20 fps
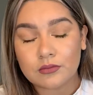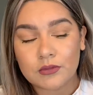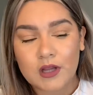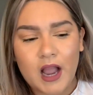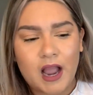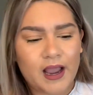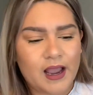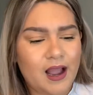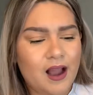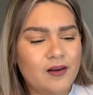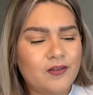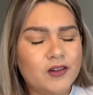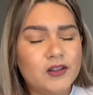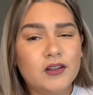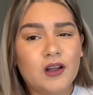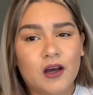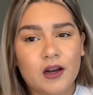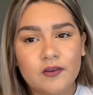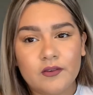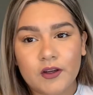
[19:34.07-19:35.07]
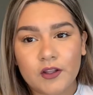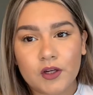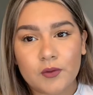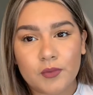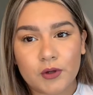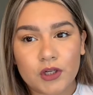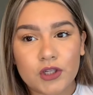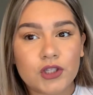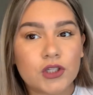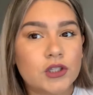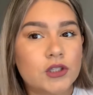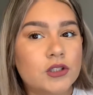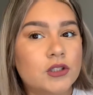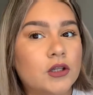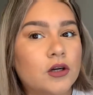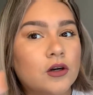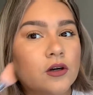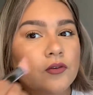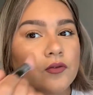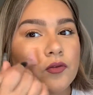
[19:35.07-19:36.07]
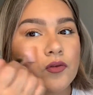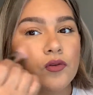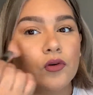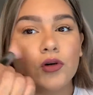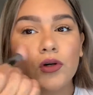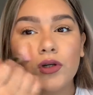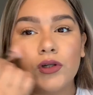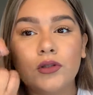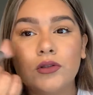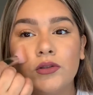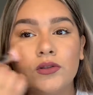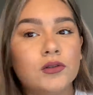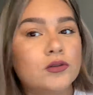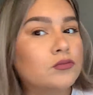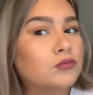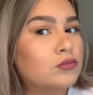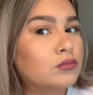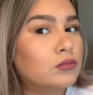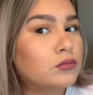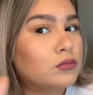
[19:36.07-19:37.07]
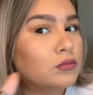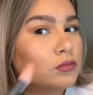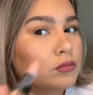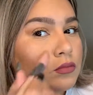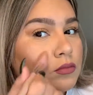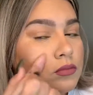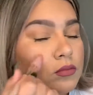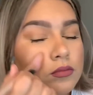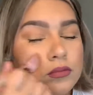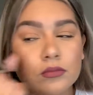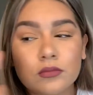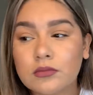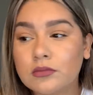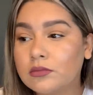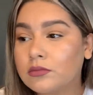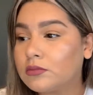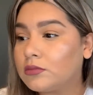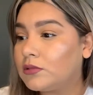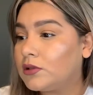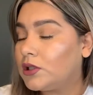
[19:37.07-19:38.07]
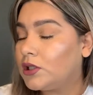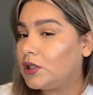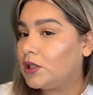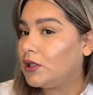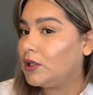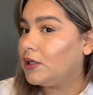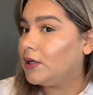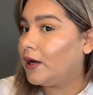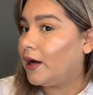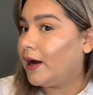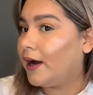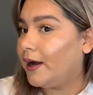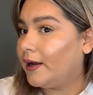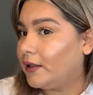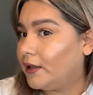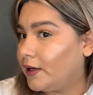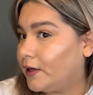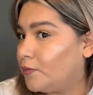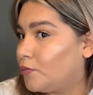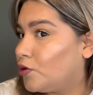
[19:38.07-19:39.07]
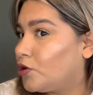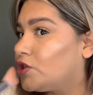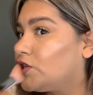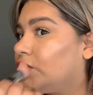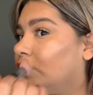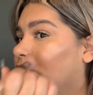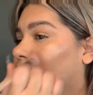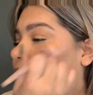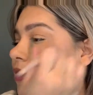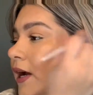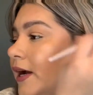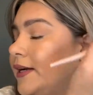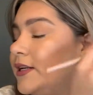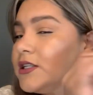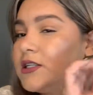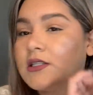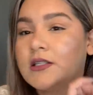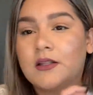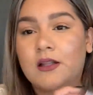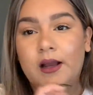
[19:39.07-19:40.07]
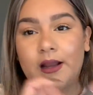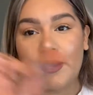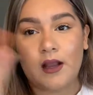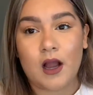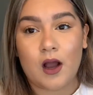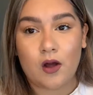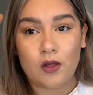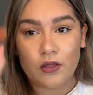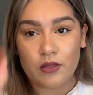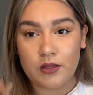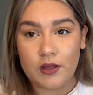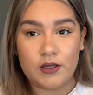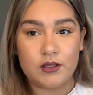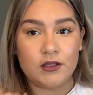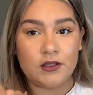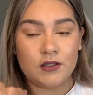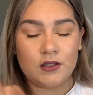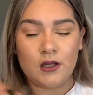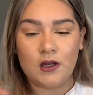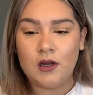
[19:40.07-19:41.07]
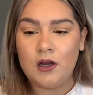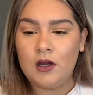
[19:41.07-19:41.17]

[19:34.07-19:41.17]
I have a lot of other brushes that are for the highlighting portion. I just like how this,